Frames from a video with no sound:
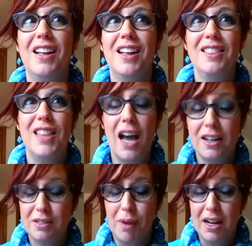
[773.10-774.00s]
that
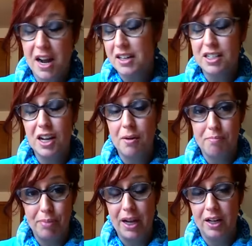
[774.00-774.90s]
is my next
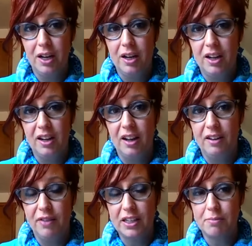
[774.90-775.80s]
big
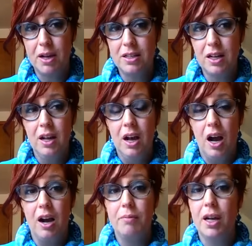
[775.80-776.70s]
investment
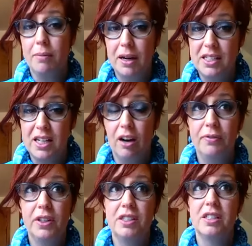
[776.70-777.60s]
um, in myself
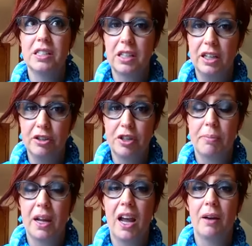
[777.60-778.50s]
is this leadership
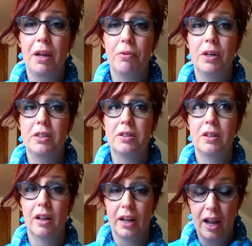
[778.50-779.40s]
academy, which
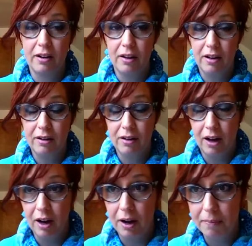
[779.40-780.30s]
again
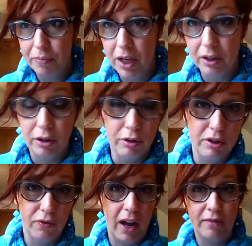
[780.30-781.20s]
um, includes
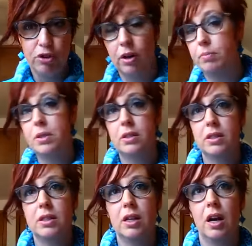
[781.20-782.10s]
five
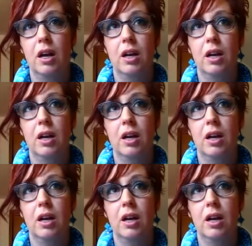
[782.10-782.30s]
trips. Uh,